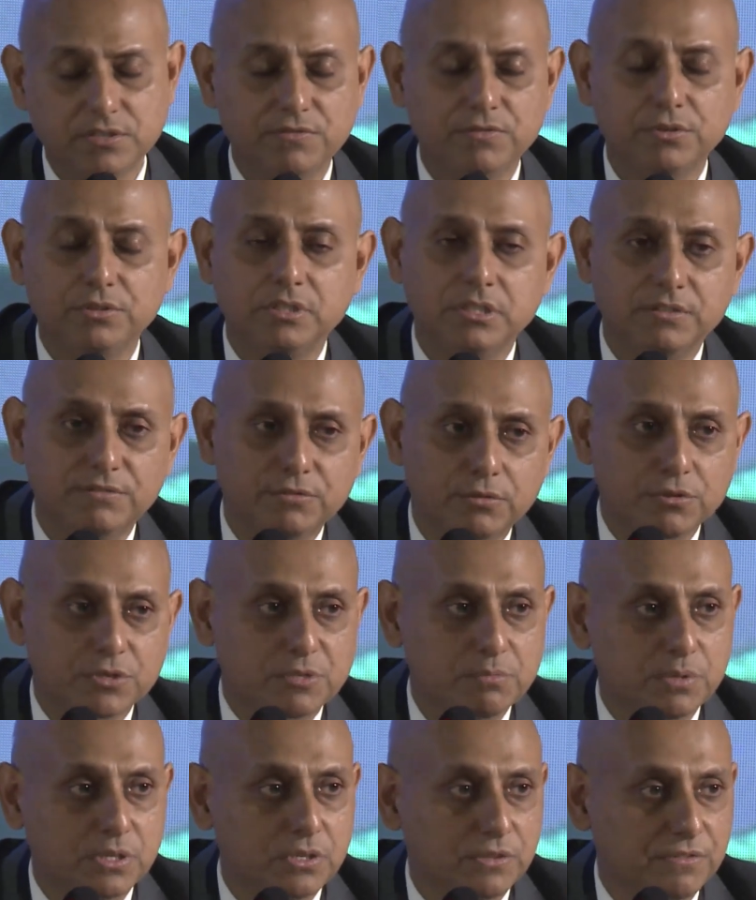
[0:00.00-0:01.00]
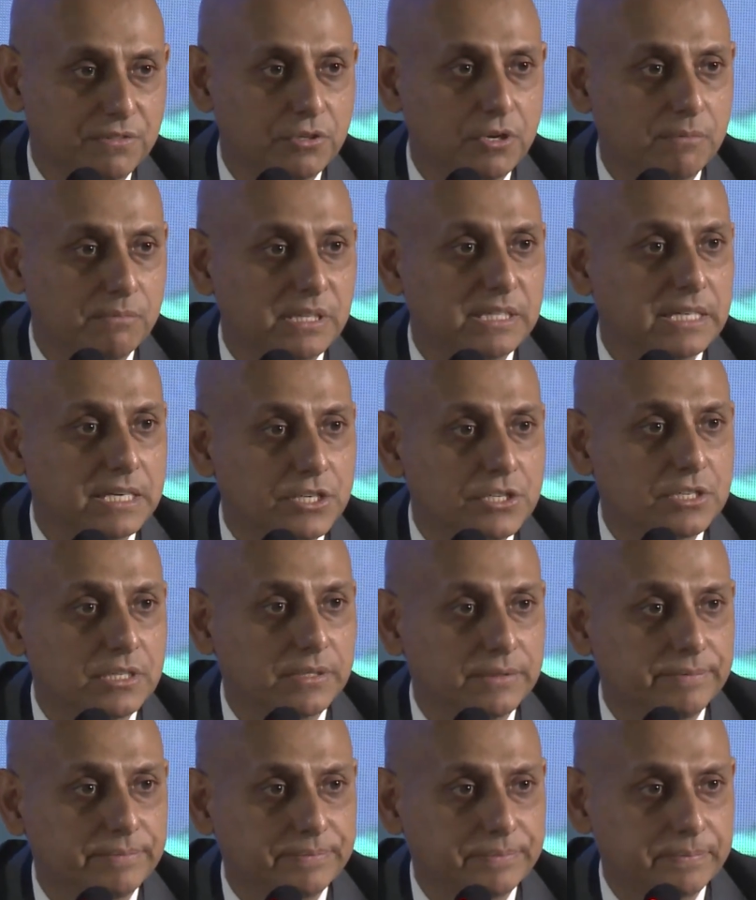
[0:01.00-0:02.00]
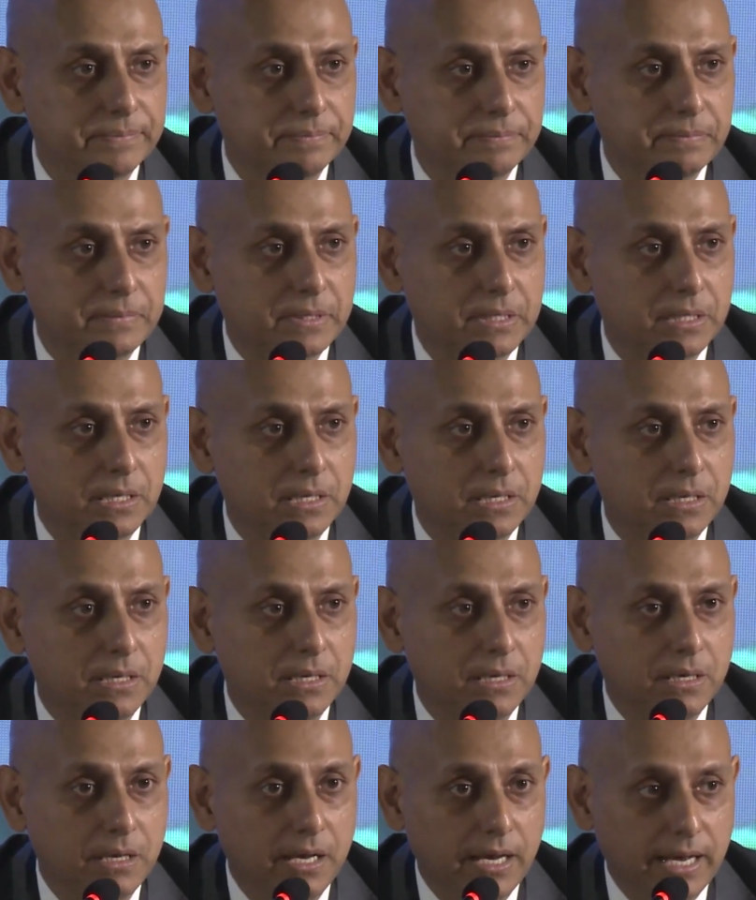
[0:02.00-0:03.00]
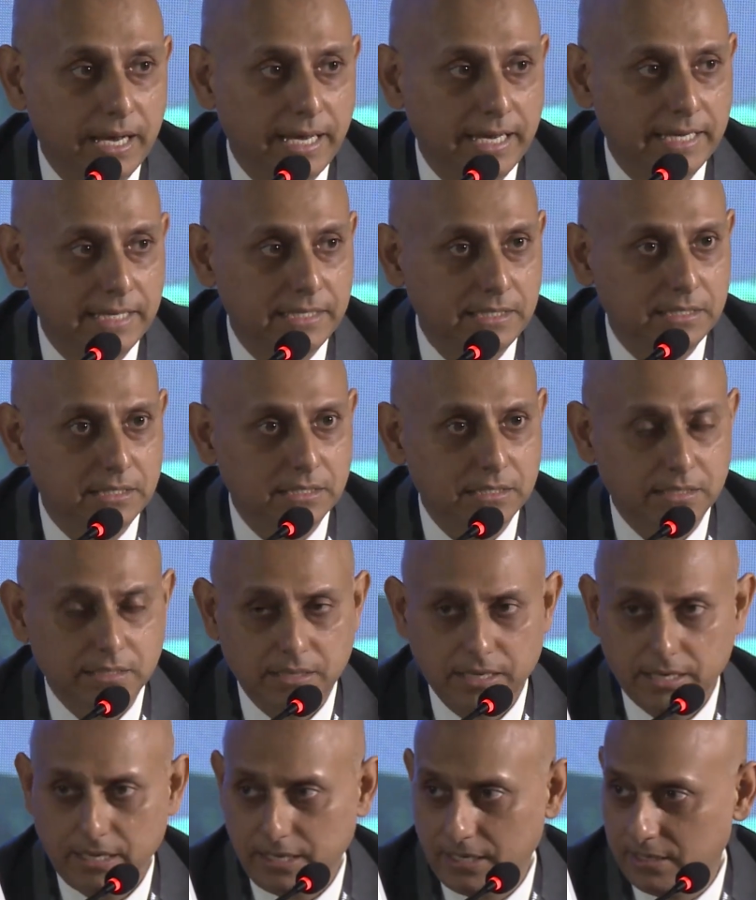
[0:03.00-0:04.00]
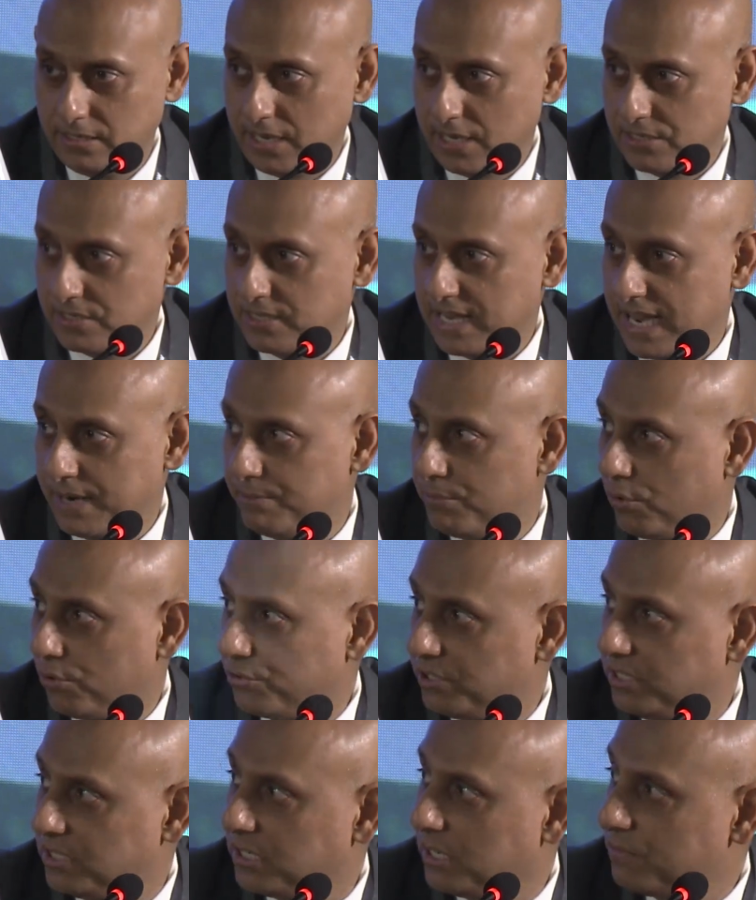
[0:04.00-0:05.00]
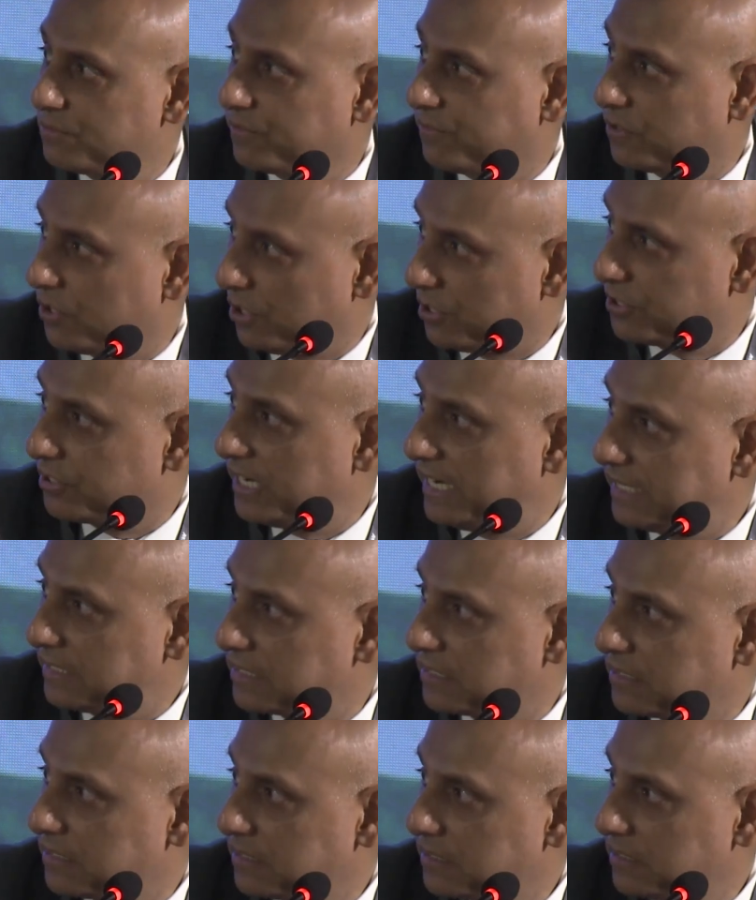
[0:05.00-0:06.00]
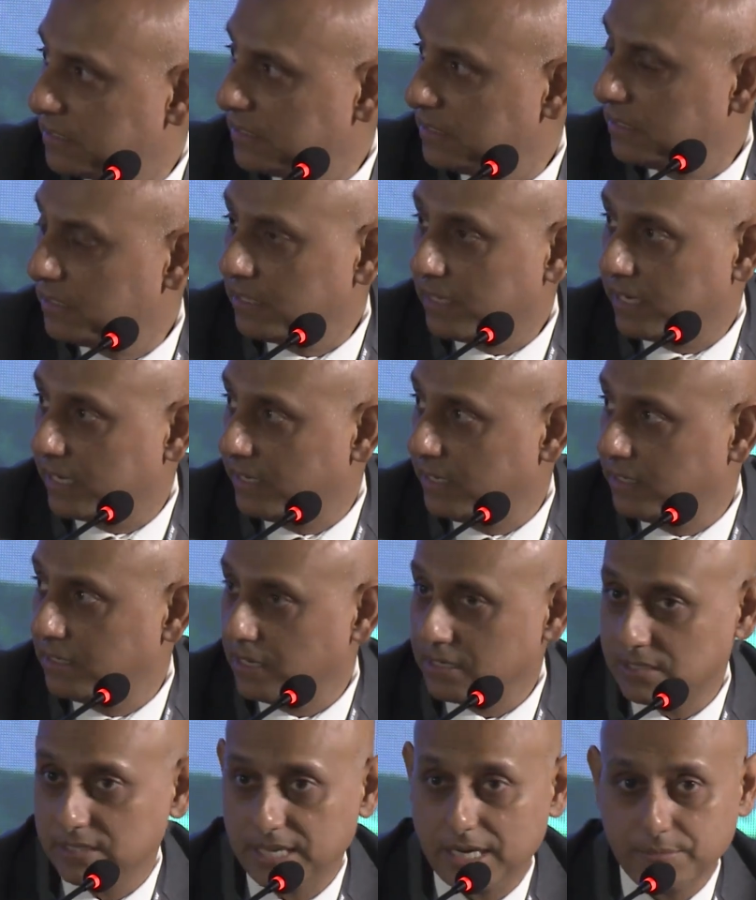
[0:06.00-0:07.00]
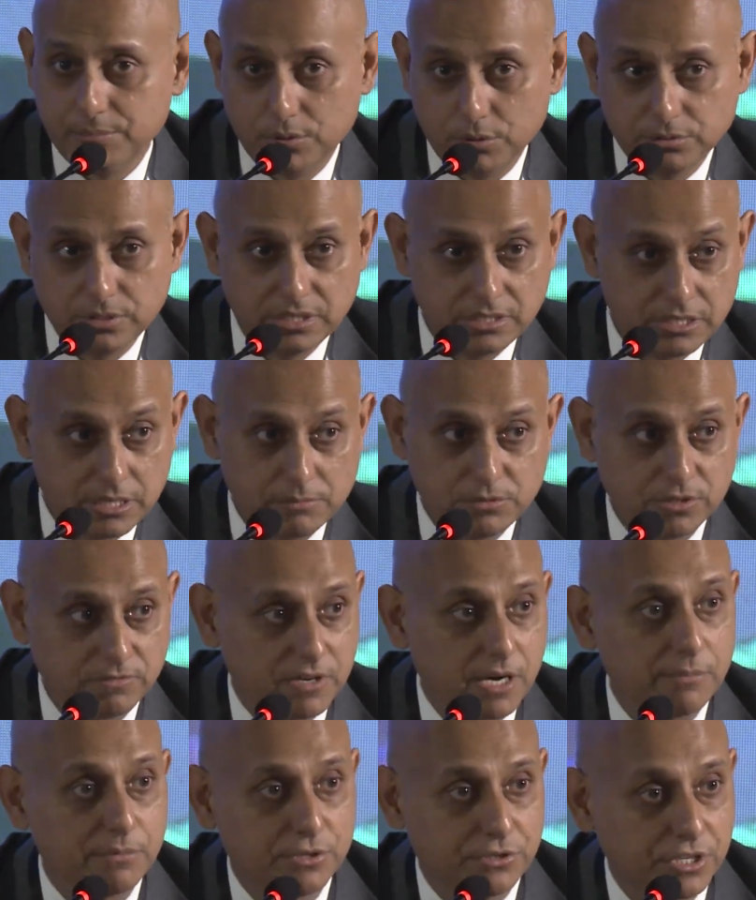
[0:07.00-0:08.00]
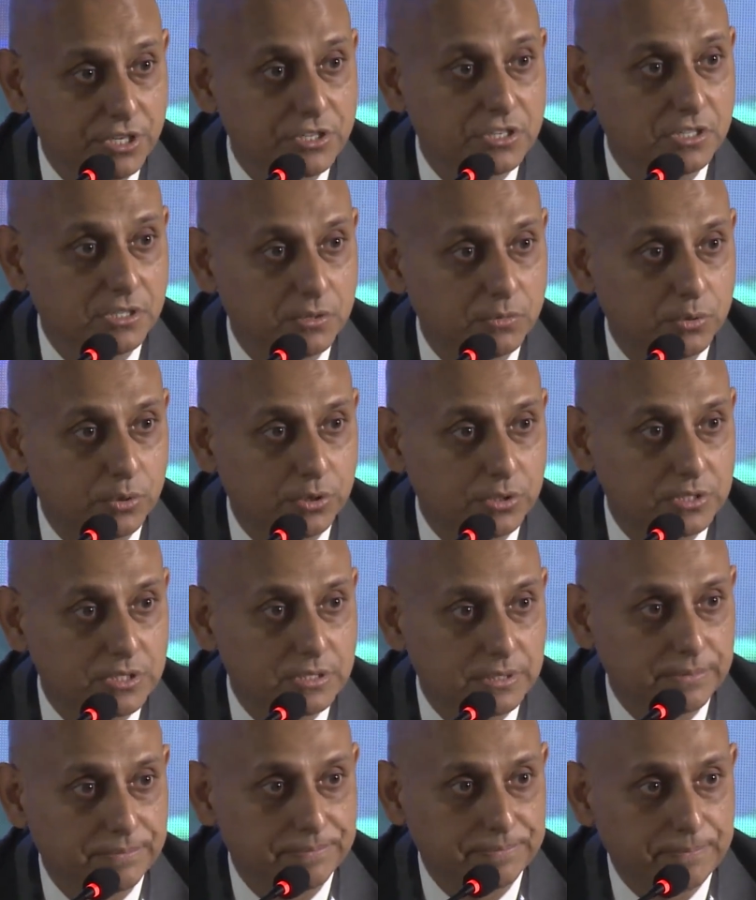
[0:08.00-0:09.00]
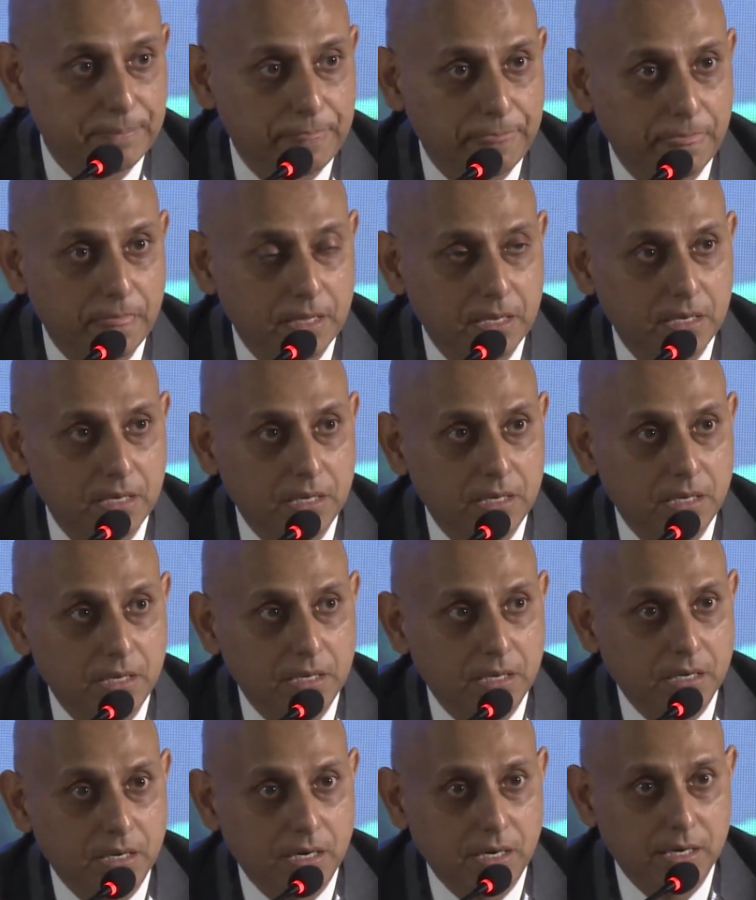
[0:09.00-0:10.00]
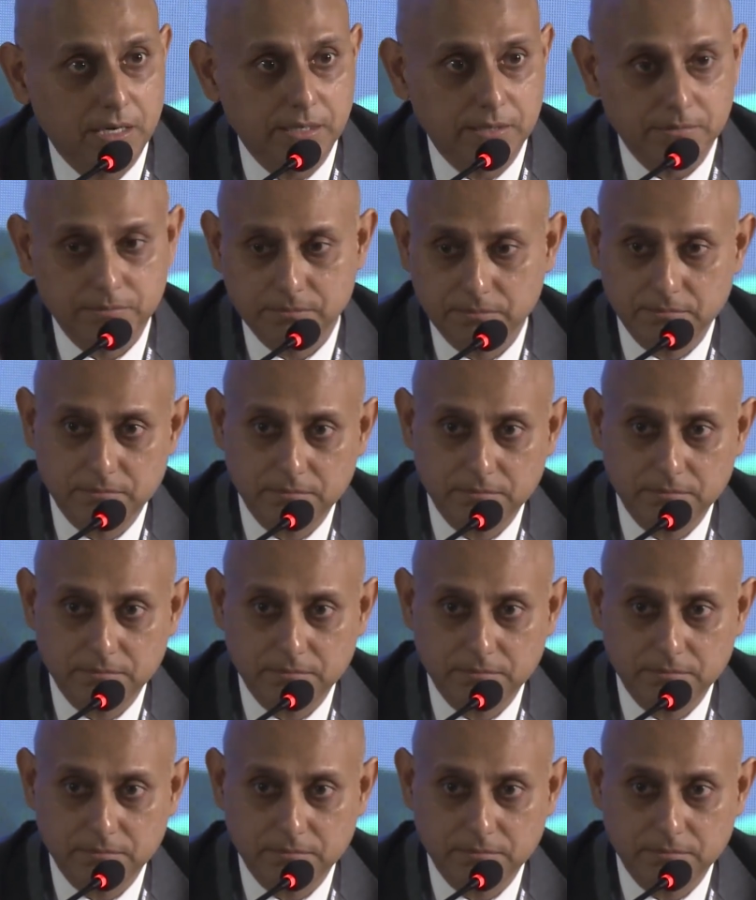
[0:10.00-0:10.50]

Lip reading: for the enforcement of an obligation. And it does that both in terms of contracts, and it does that both in terms of arbitration awards. On